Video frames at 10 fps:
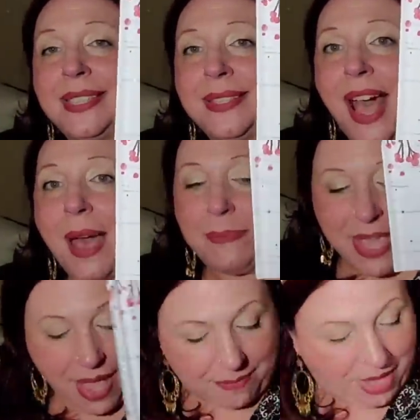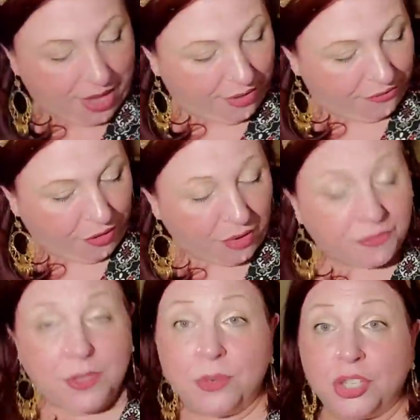this copy up for a
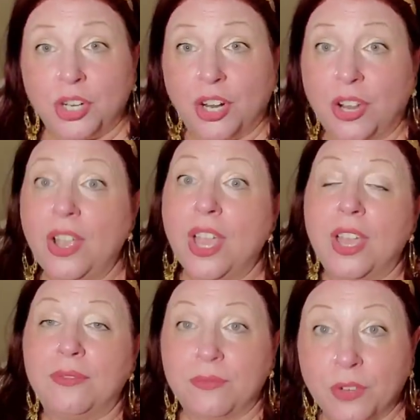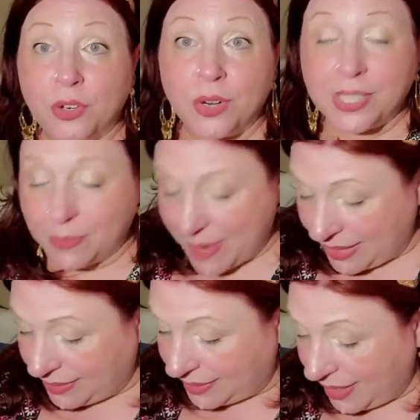future
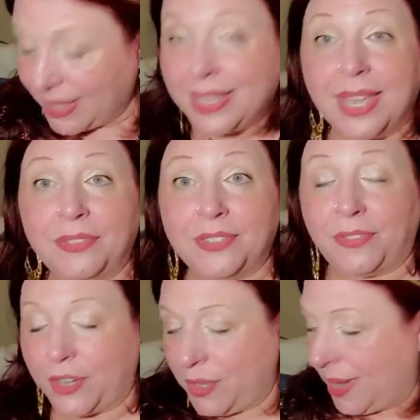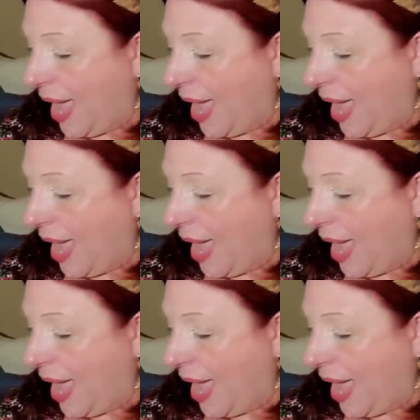Christmas gift for you